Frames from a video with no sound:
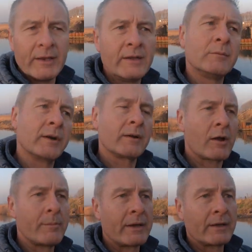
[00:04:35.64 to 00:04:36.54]
a minute when I
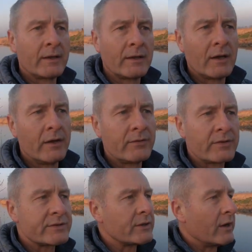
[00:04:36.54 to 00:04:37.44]
go back over
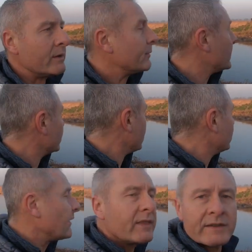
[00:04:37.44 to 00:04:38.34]
the side, but I
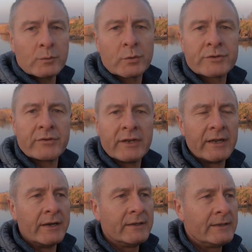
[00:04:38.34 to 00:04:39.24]
don't think there's water in it
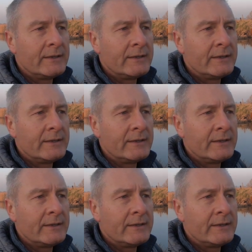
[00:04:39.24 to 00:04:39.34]
now.